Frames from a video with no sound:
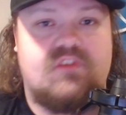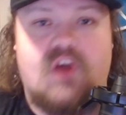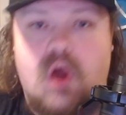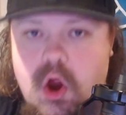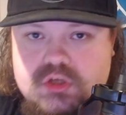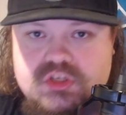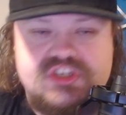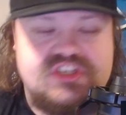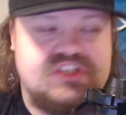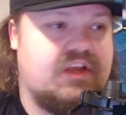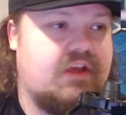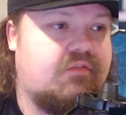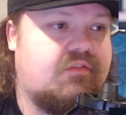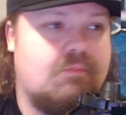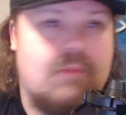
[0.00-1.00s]
hard
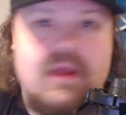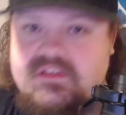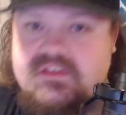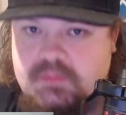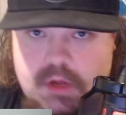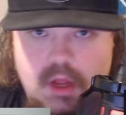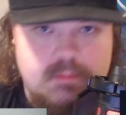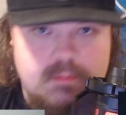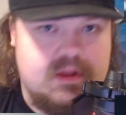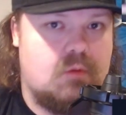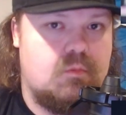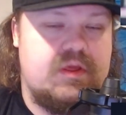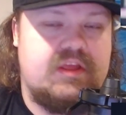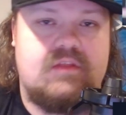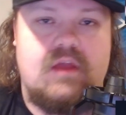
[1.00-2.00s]
shifts, makes him come in
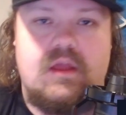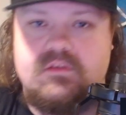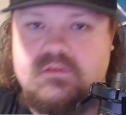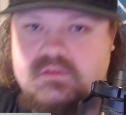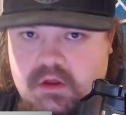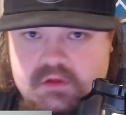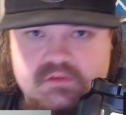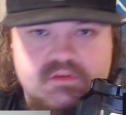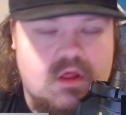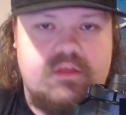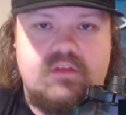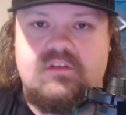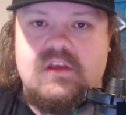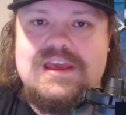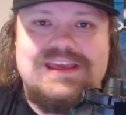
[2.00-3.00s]
on weekends, does all
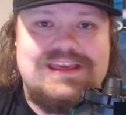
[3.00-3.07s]
this.